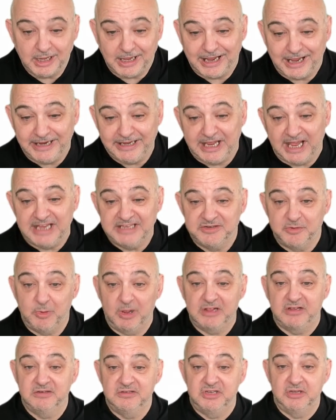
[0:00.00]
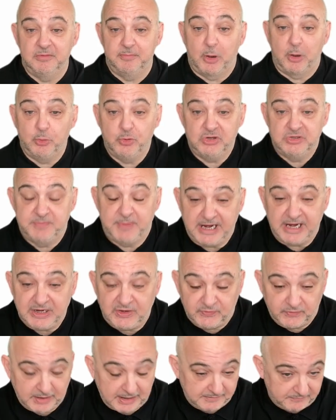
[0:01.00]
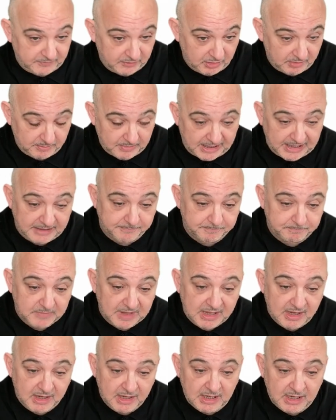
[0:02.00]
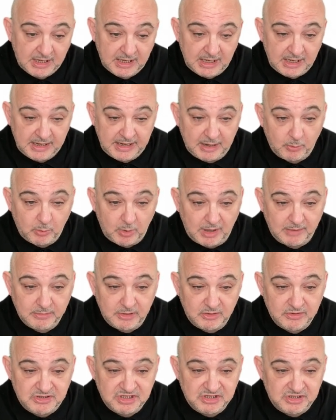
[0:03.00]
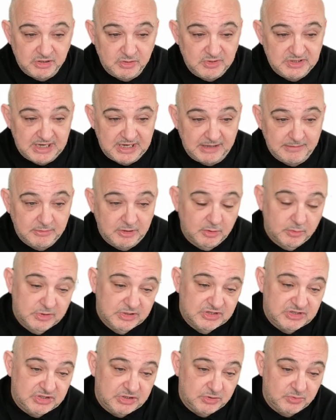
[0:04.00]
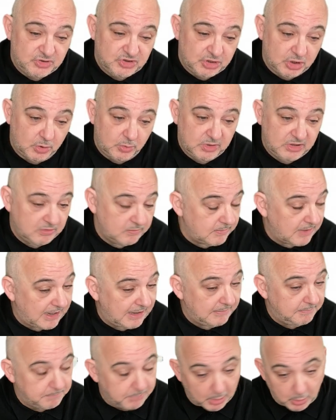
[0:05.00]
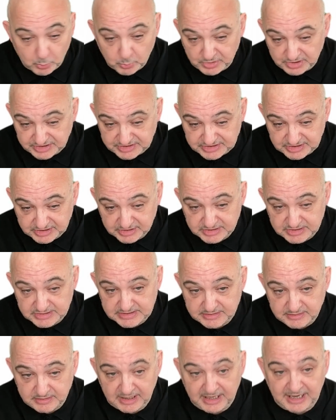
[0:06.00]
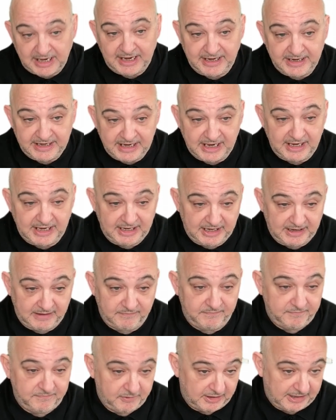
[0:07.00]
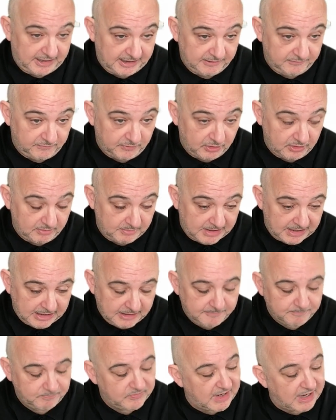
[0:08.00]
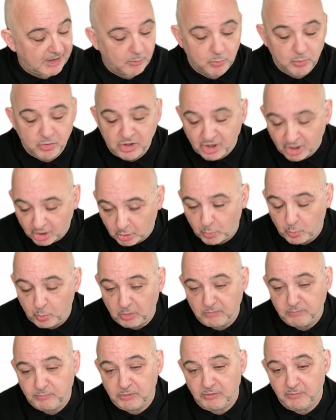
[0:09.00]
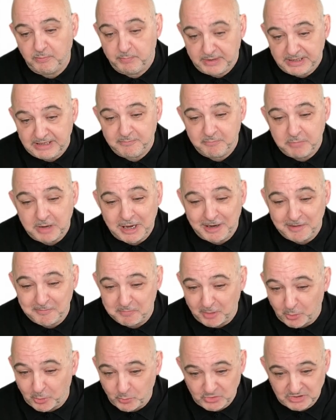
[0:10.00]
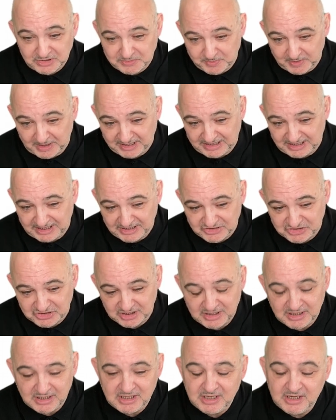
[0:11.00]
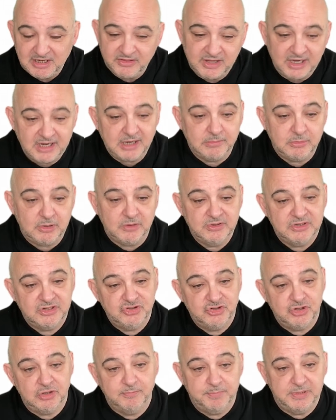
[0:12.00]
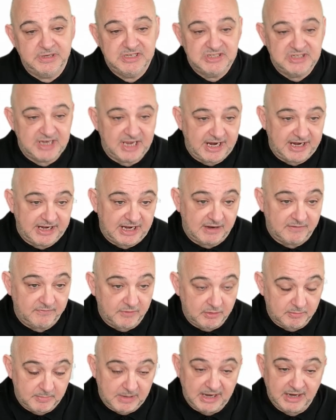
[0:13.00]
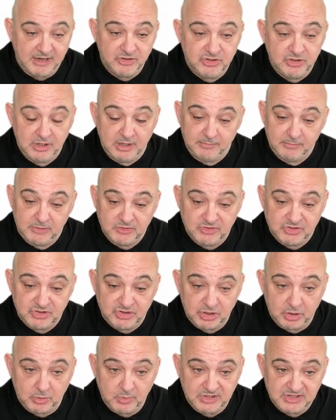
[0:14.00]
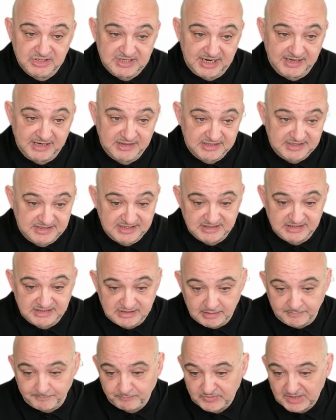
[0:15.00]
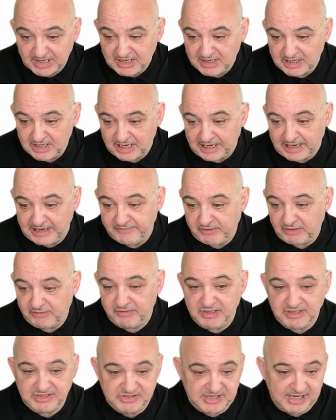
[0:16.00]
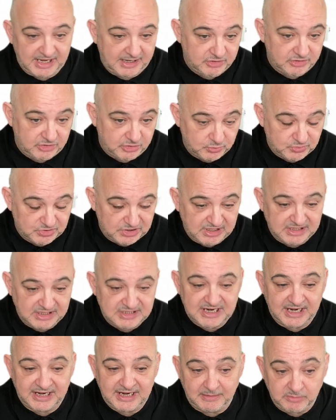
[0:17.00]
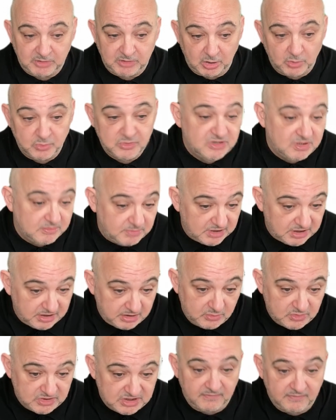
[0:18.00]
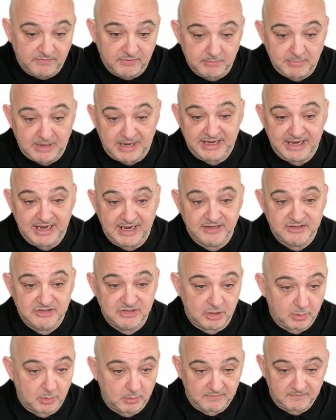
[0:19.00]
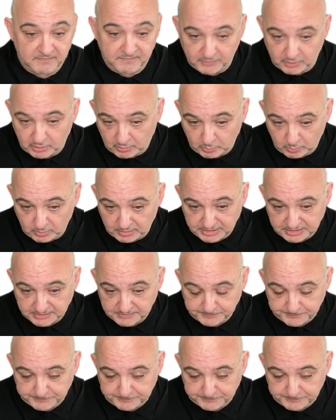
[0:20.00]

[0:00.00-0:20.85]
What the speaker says: Hi guys, and welcome to the bonus page for AdvertMate. Now what I'm going to do is I'm going to show you my bonuses that I have for AdvertMate. Now no one will beat my bonus package. Then I'm going to jump inside AdvertMate and I'm going to show you inside the system. I've already started using this and I'm going to be using it for my ads going forward.